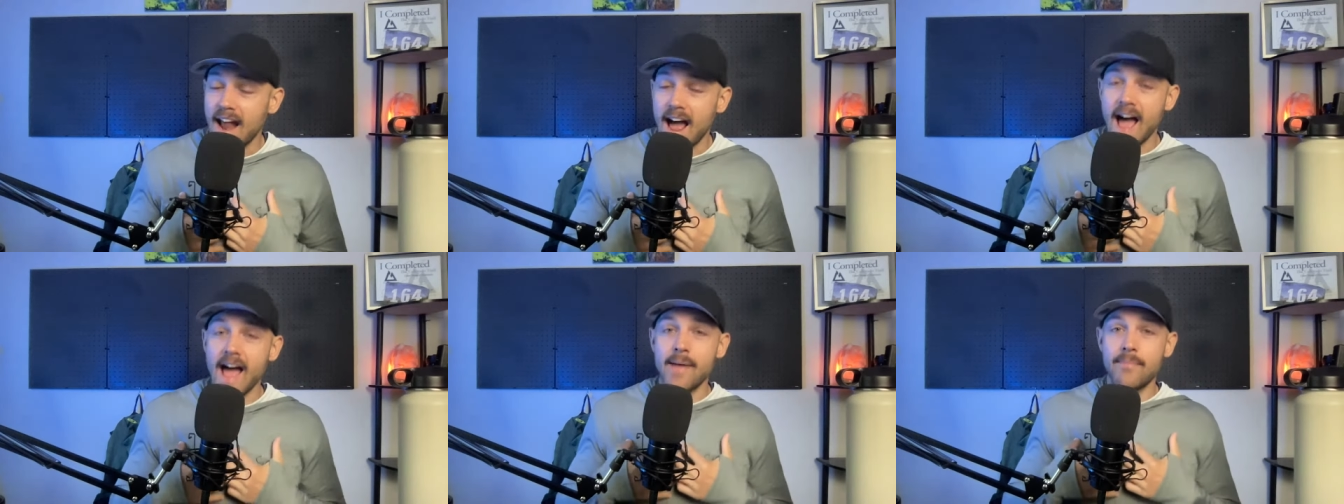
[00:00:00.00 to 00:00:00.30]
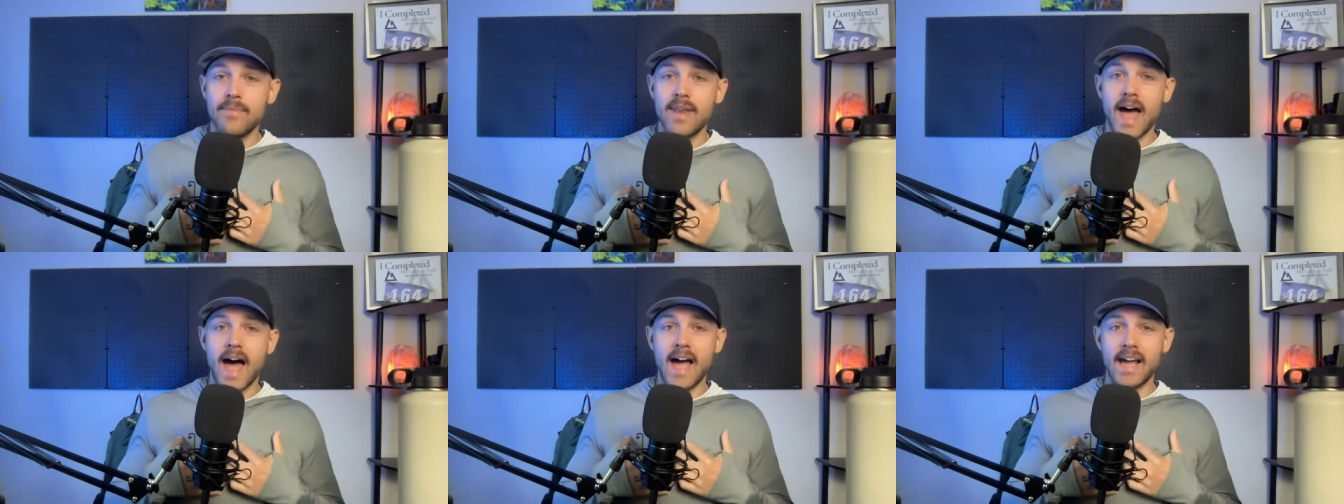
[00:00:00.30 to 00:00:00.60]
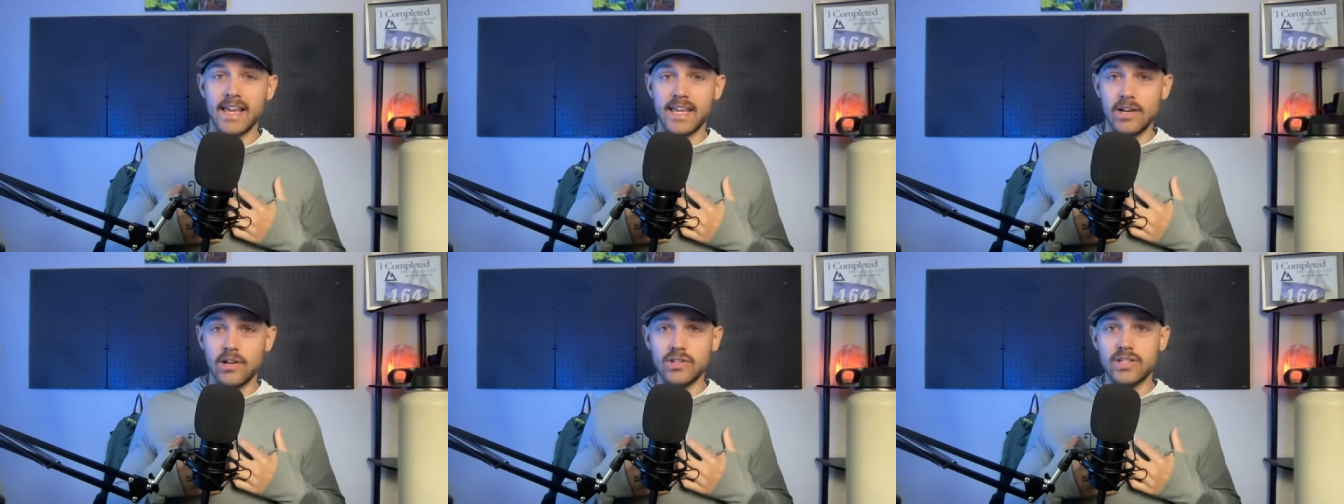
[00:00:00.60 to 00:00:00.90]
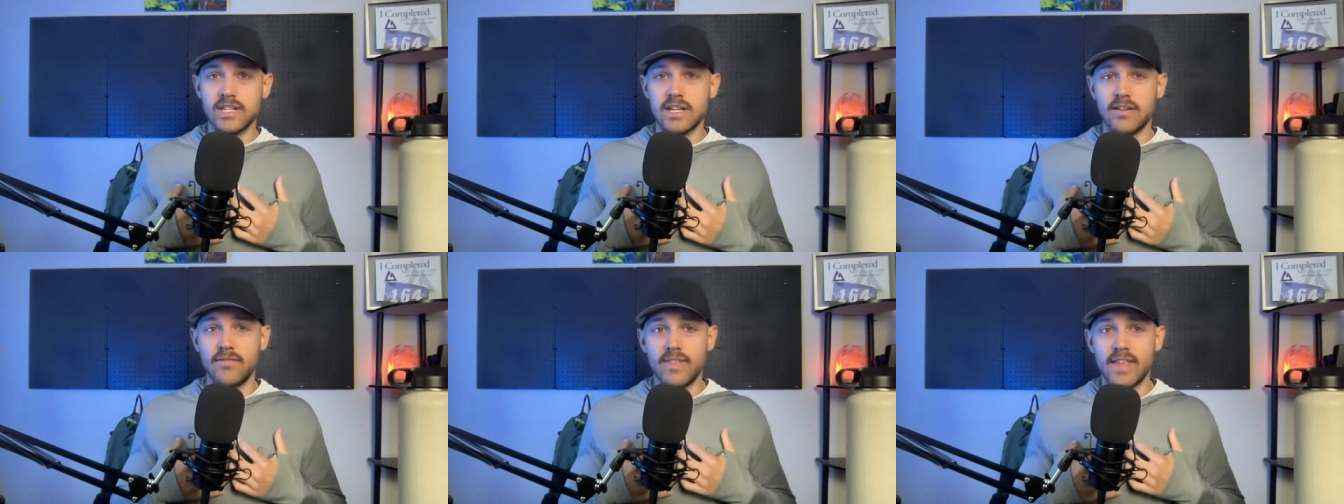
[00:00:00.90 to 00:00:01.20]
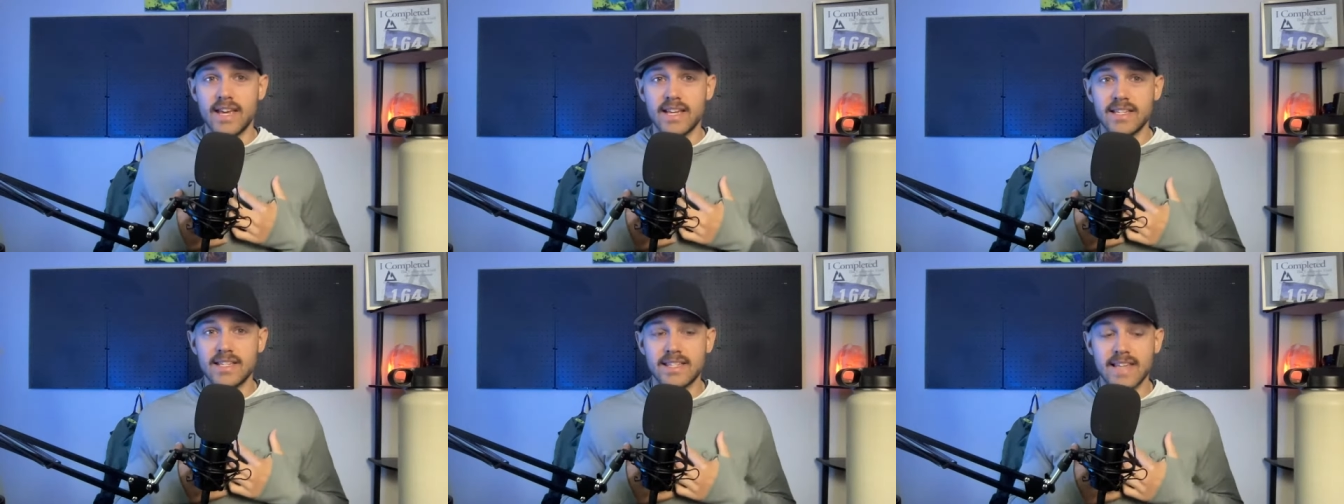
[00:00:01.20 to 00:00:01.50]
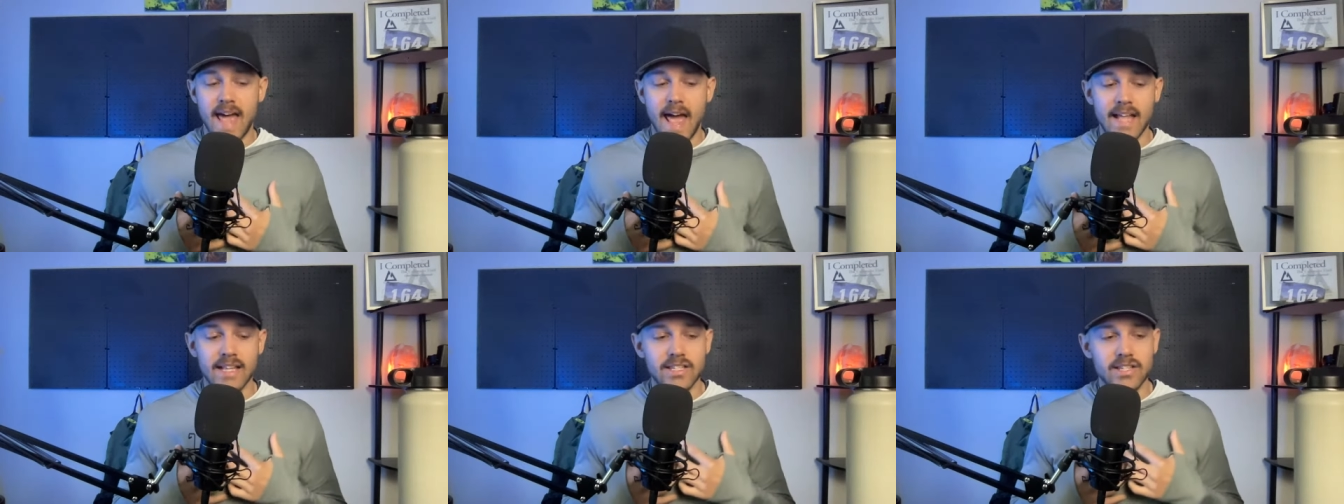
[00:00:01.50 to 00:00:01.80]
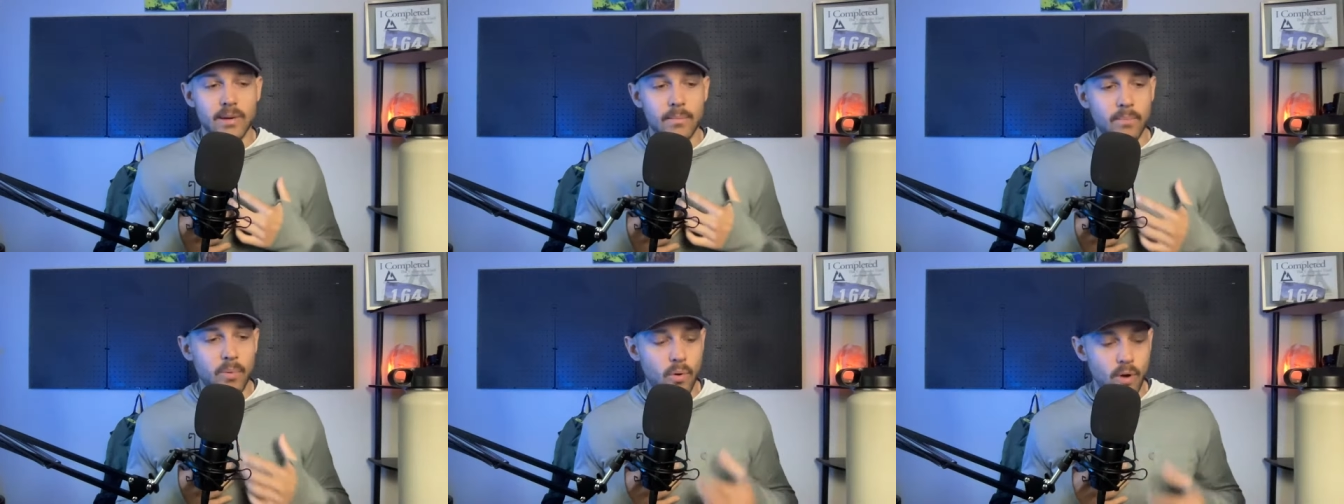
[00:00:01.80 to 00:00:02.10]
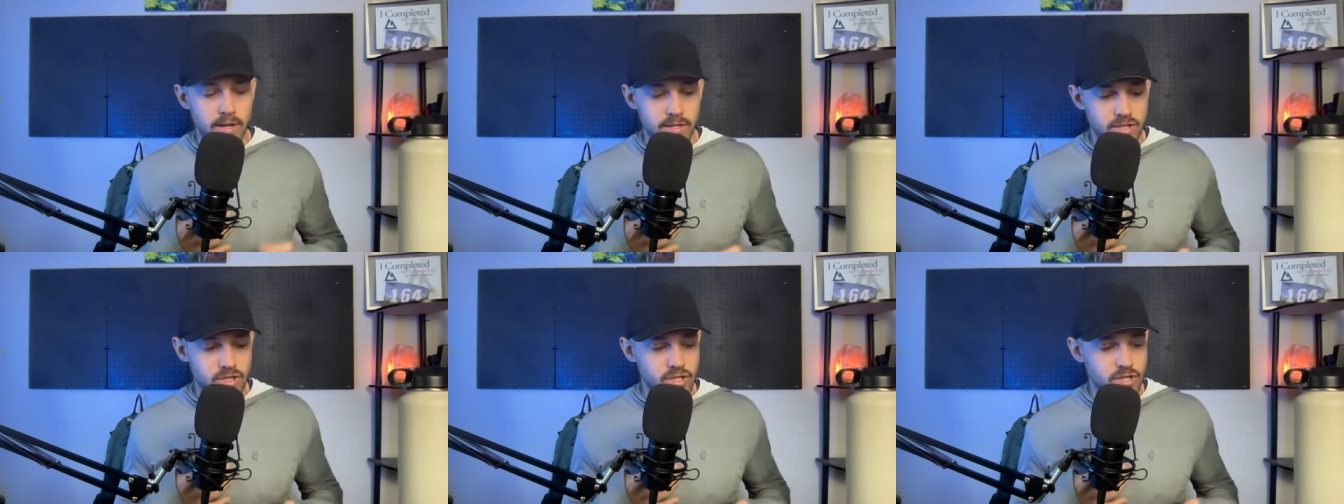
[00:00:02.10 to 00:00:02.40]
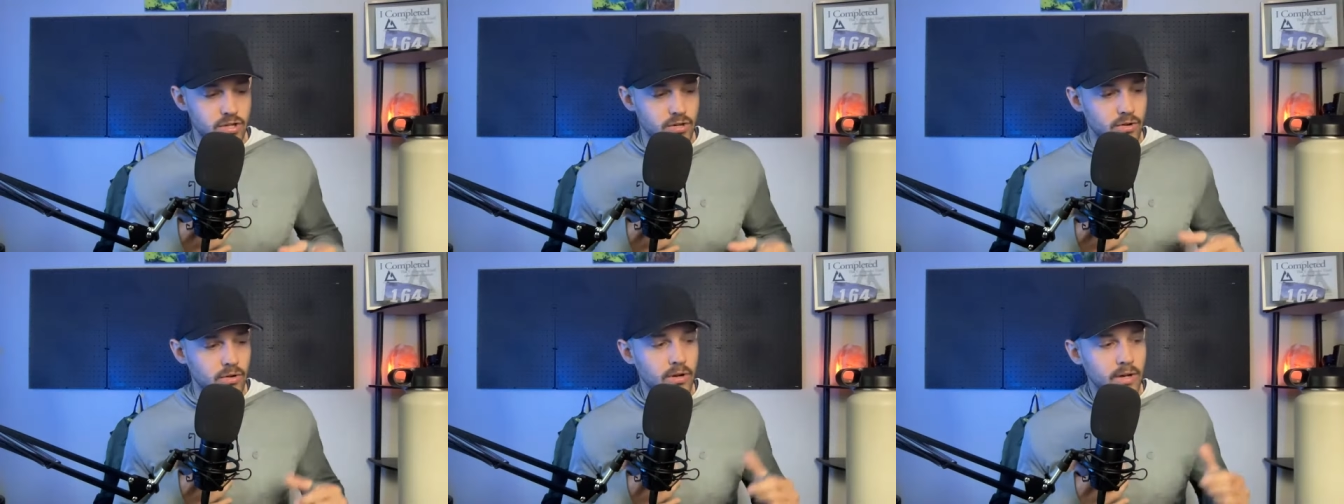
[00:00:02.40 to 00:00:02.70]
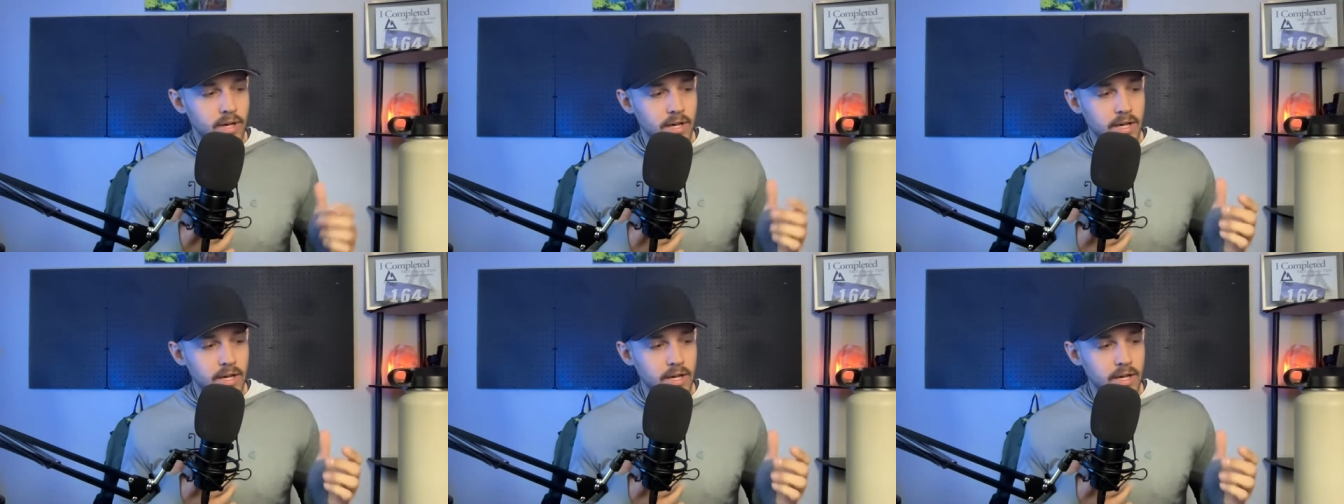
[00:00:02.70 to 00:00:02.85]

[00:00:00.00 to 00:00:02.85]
I'm not guilty of this at some points too.